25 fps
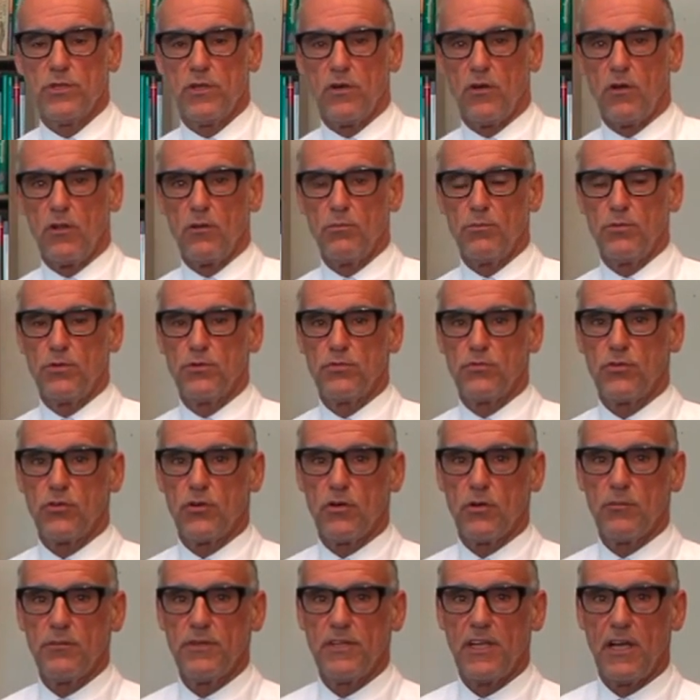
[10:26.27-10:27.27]
we all
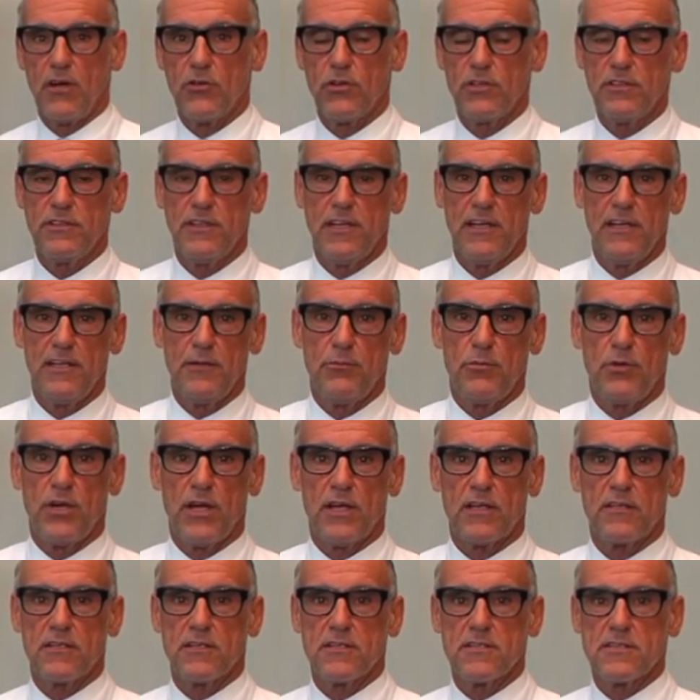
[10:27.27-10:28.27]
perform in our daily
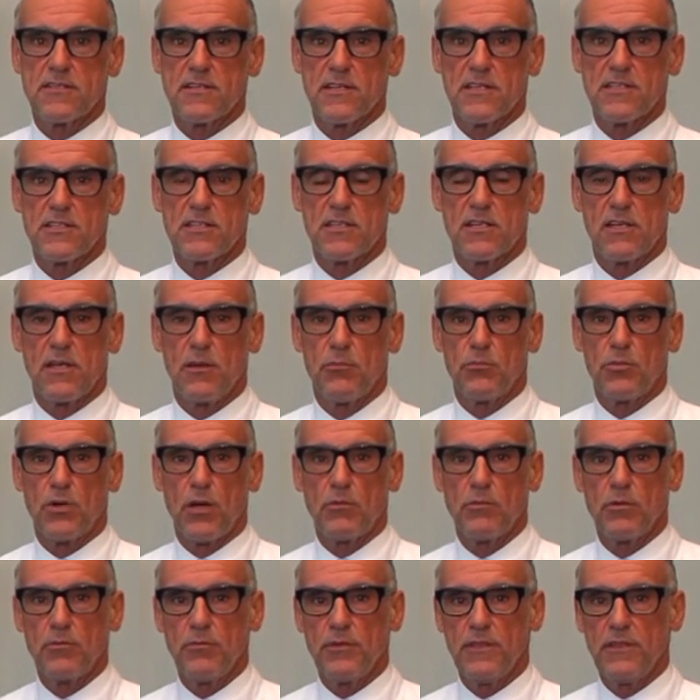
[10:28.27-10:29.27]
practice is
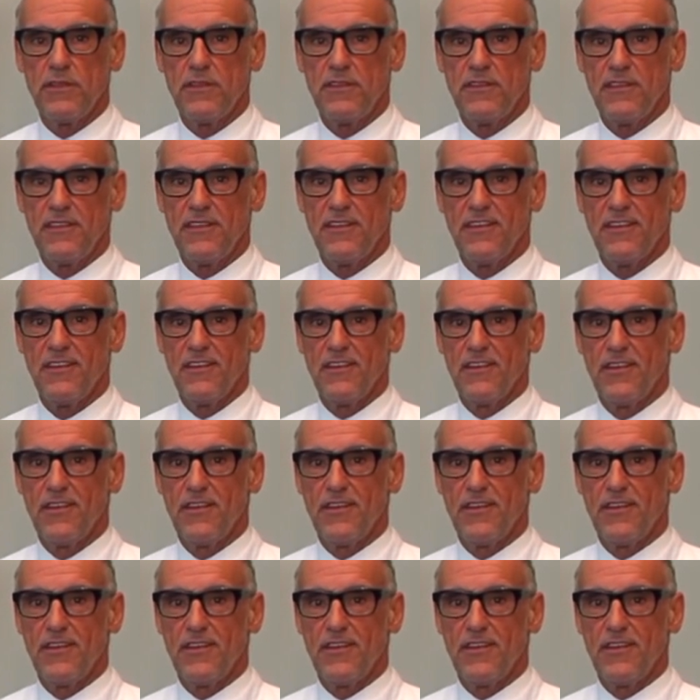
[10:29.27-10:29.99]
probably the